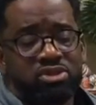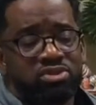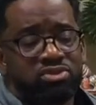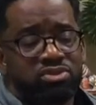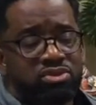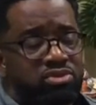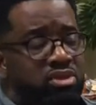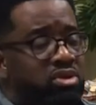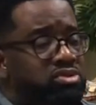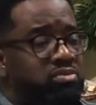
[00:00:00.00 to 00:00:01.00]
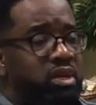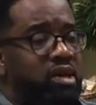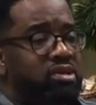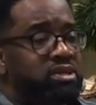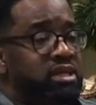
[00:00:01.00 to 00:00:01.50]
you, you, you lost a
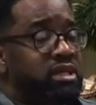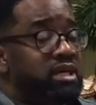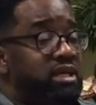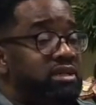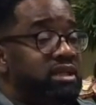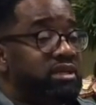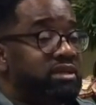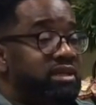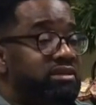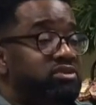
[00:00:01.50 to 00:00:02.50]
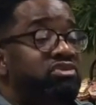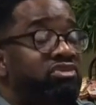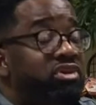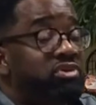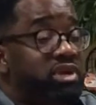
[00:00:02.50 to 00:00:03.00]
marriage, and, and, and you
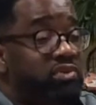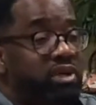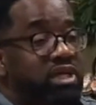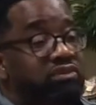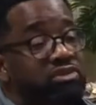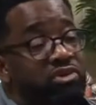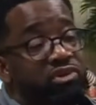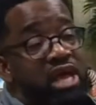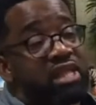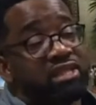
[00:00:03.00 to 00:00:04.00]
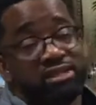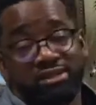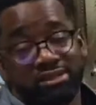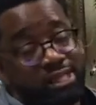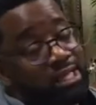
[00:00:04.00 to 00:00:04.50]
feel that way, even though reality
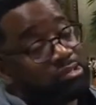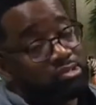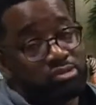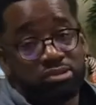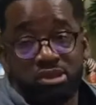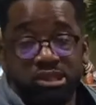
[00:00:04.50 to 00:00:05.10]
said that ain't true.